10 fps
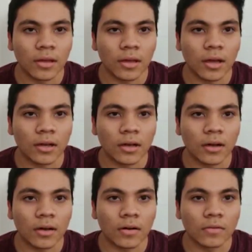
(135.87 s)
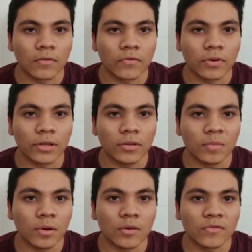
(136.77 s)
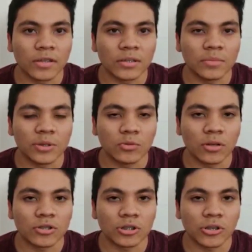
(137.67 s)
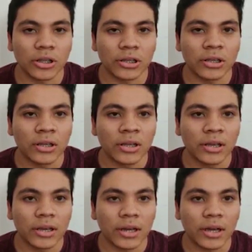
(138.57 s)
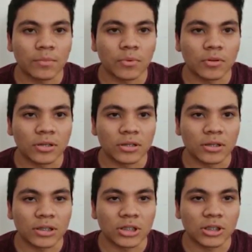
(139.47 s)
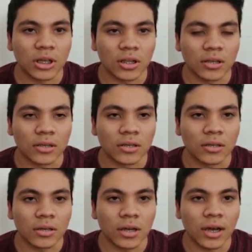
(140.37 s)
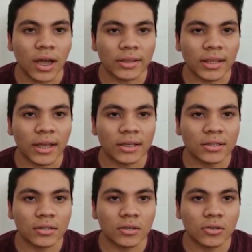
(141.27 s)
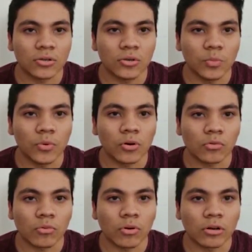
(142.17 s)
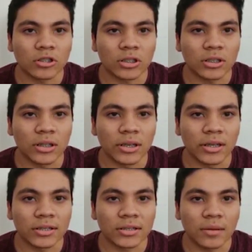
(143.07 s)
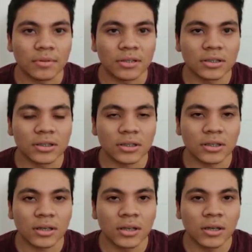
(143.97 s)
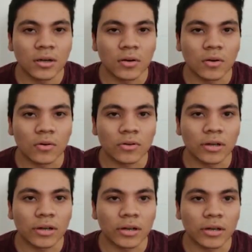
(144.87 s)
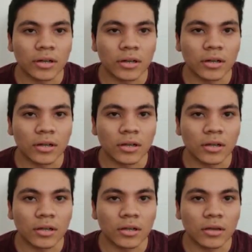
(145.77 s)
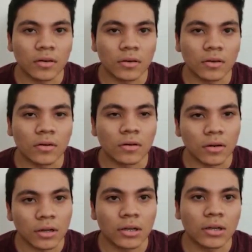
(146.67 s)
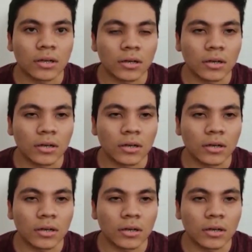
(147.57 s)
and on the freedom of the individual socially and politically. Attacks upon wrongs in the established order or in